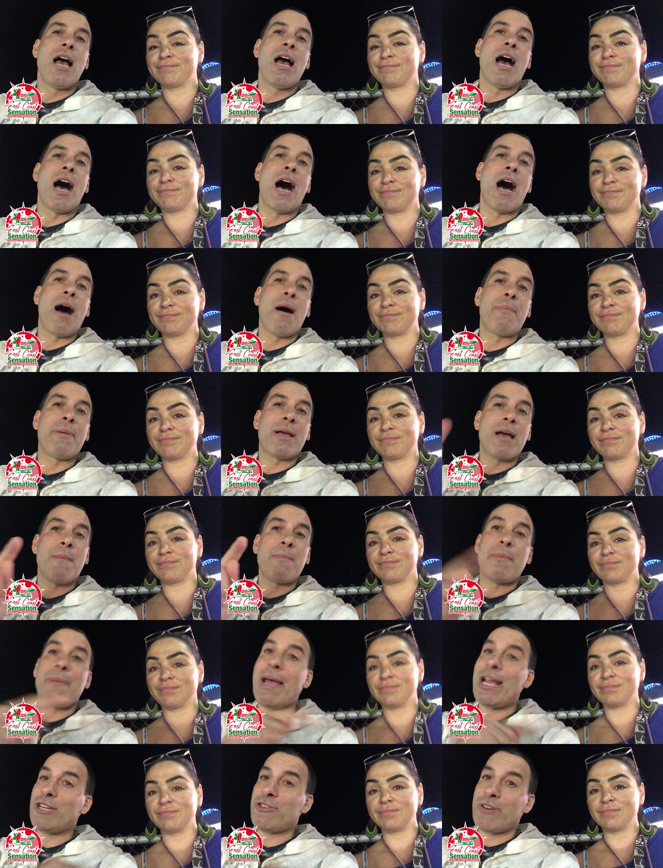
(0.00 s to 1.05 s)
Speaker 1: uh, become a
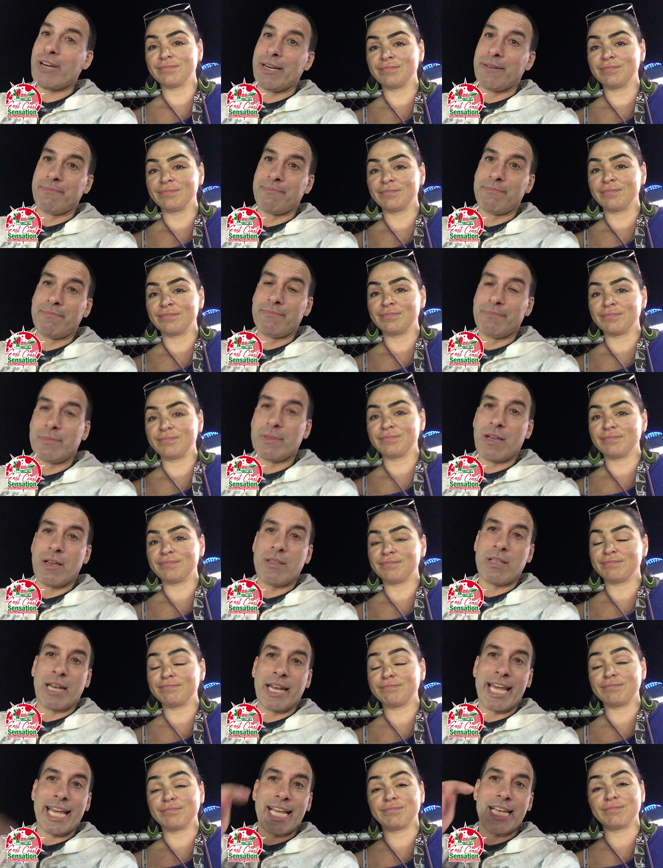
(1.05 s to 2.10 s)
patron. The
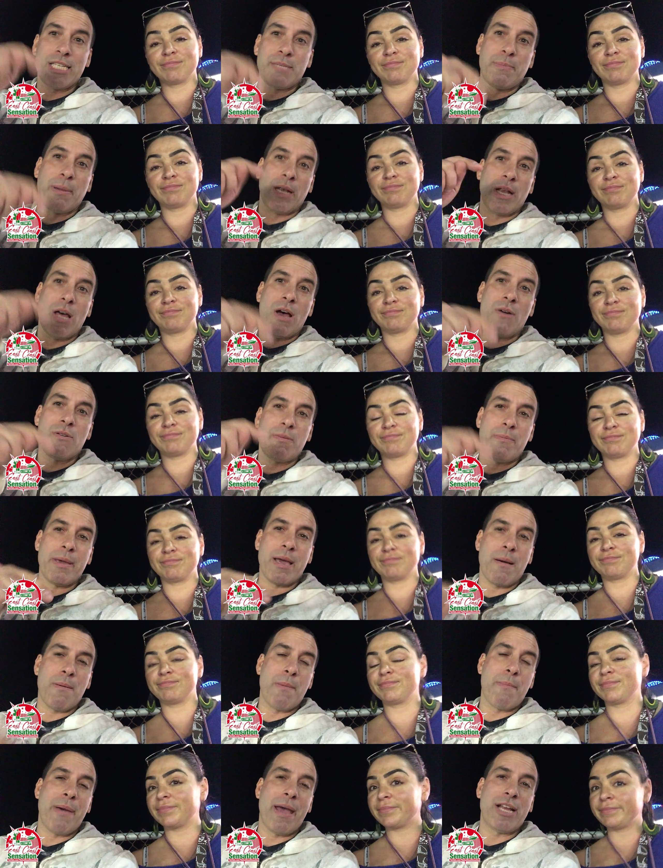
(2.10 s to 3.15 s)
link is below to become
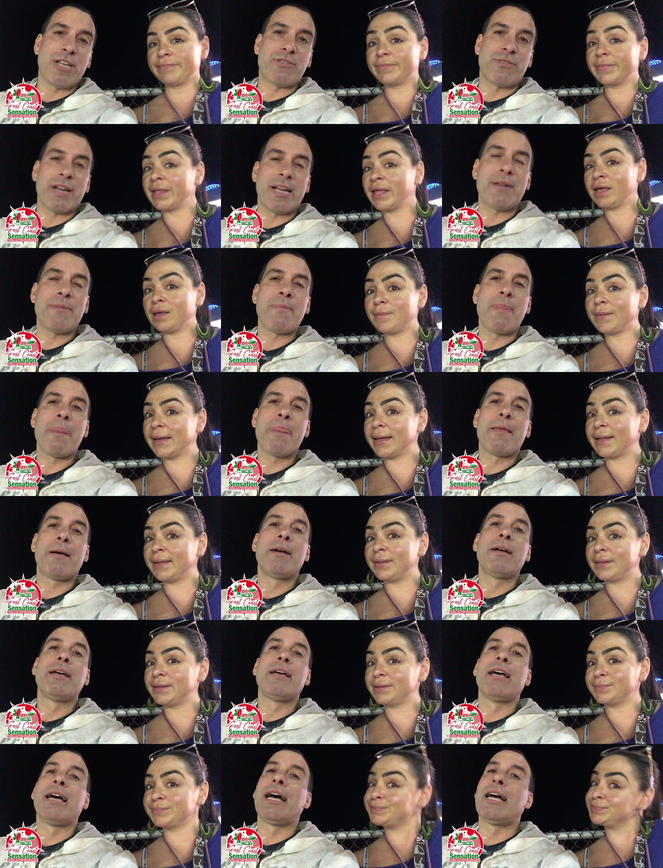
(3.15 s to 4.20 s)
a patron. Think about it.
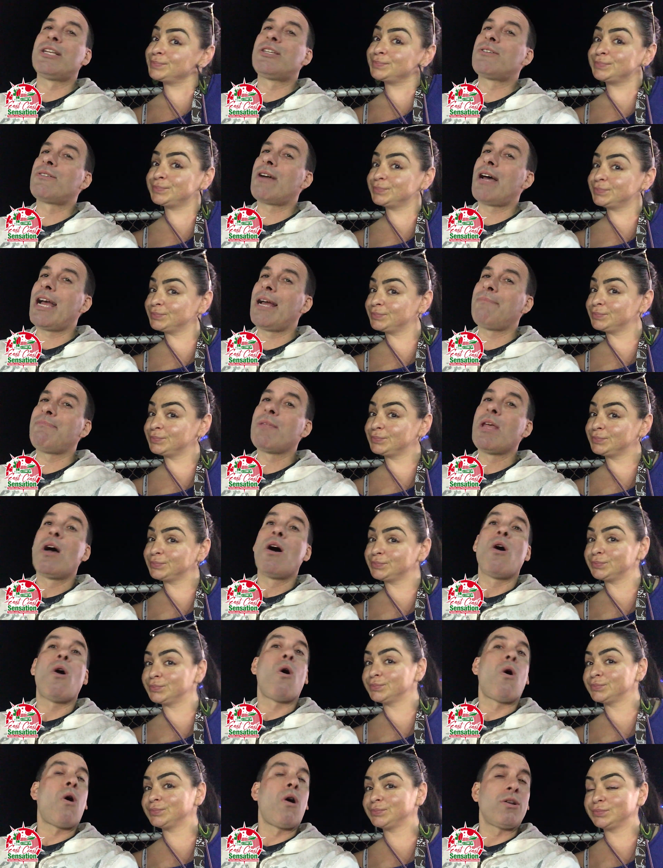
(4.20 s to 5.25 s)
That's right.
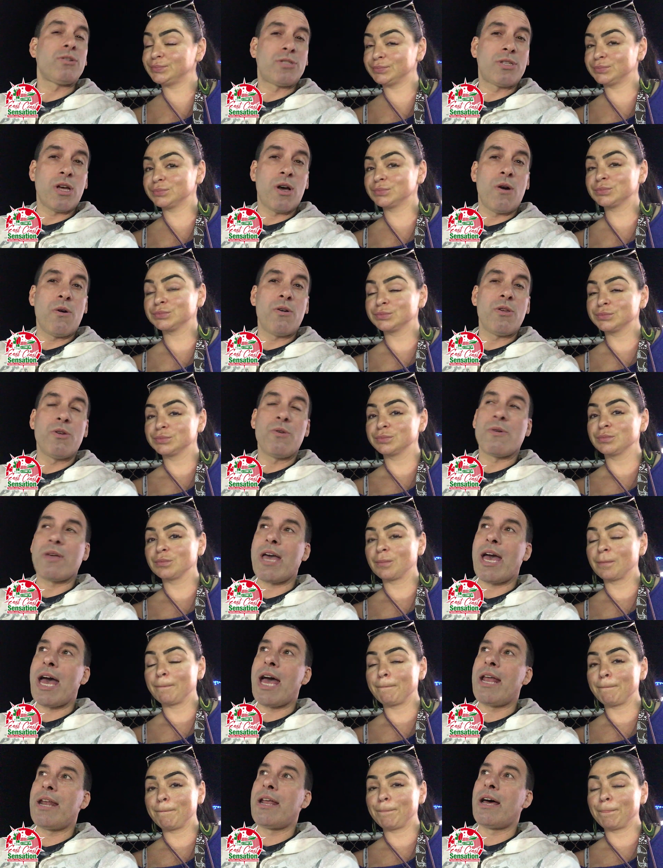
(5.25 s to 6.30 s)
Also, you
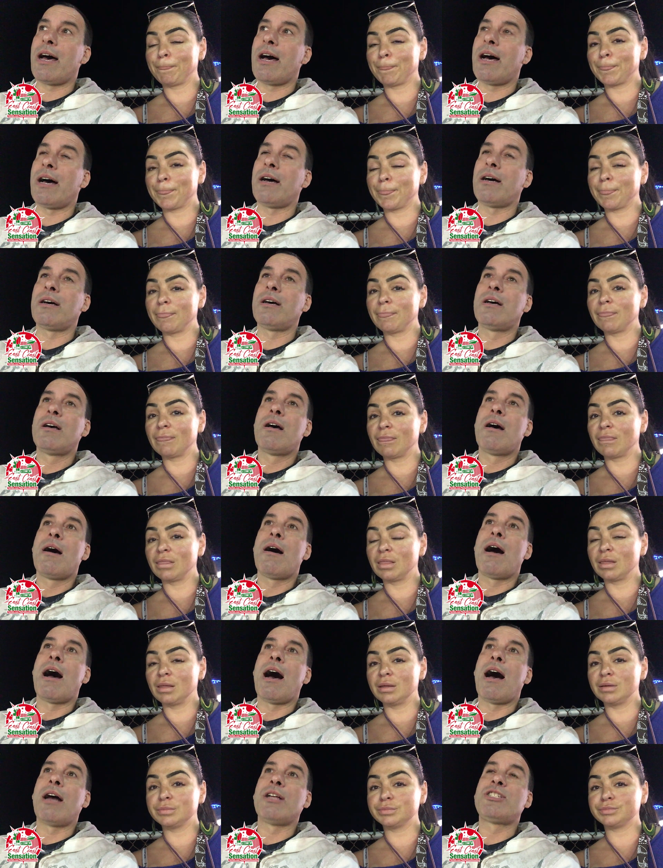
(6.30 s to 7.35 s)
can uh,
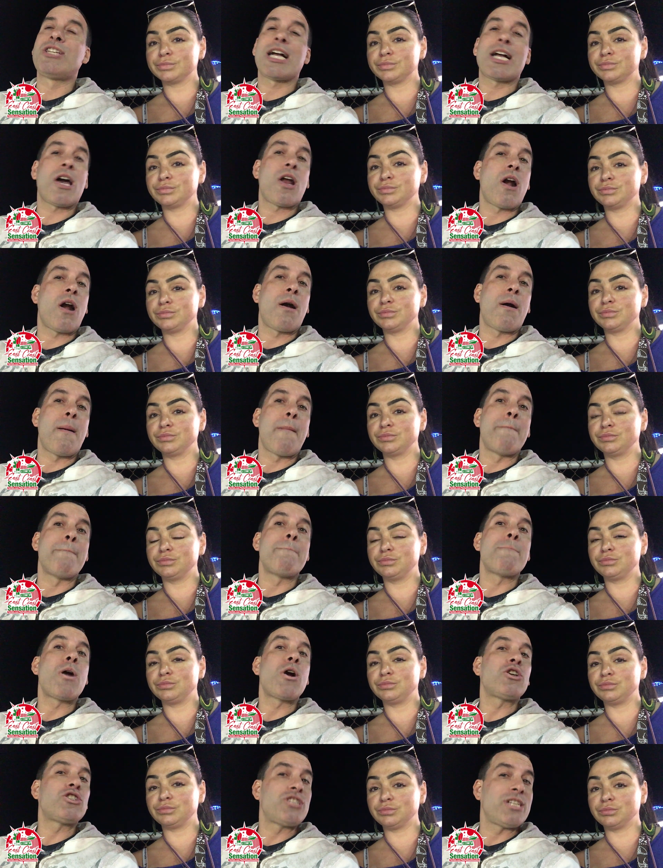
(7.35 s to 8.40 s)
uh, check out our
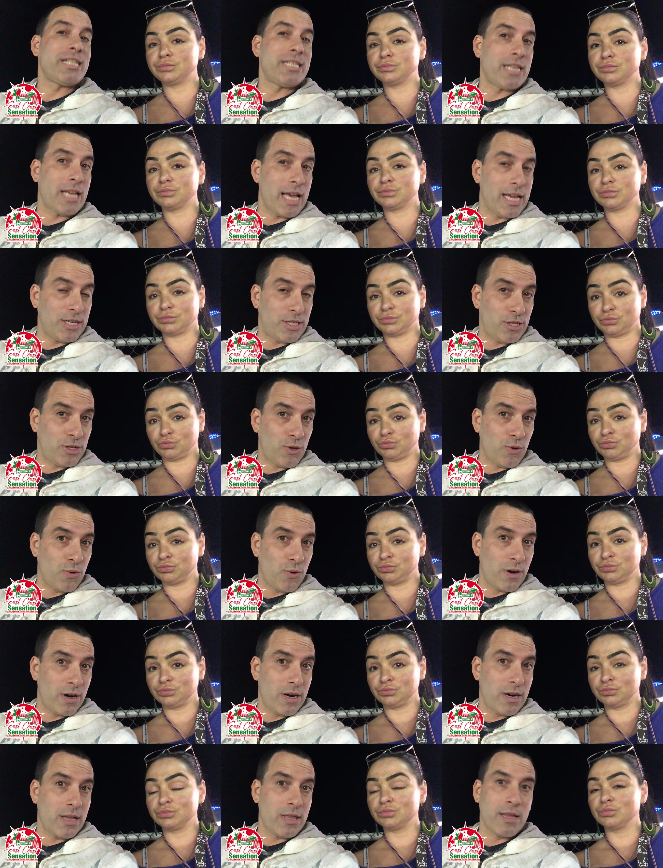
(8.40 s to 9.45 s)
merchandise
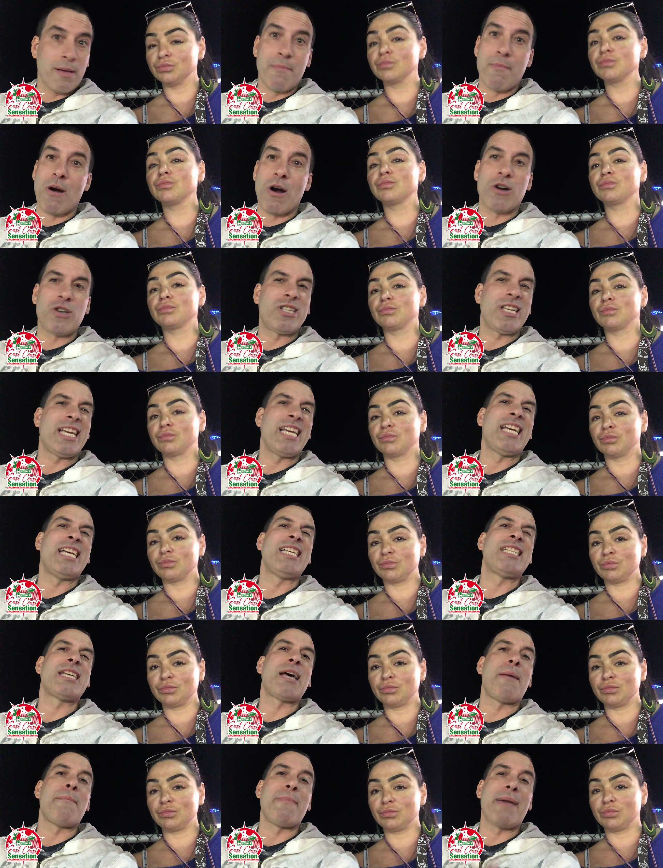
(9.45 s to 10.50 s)
store. The merch is
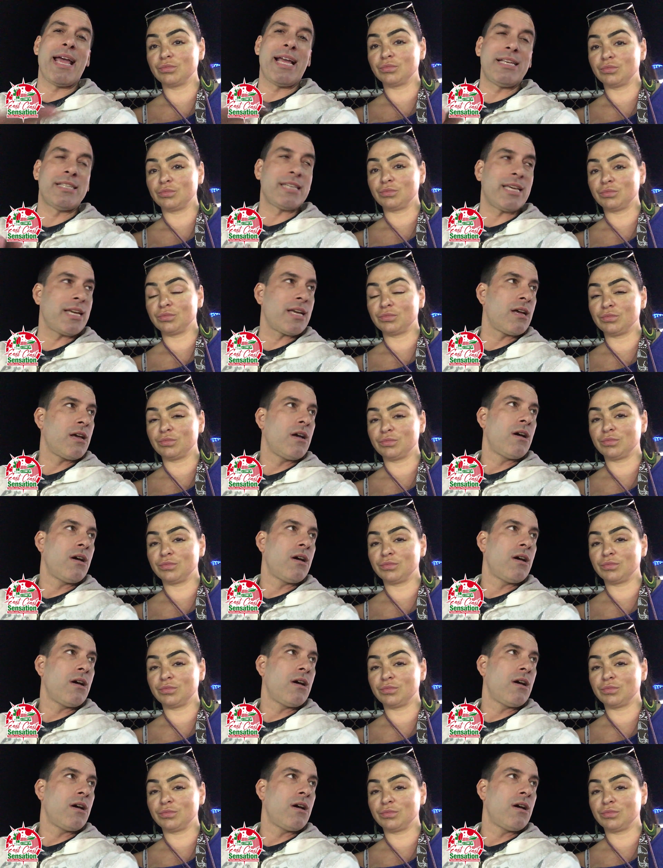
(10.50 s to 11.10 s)
amazing.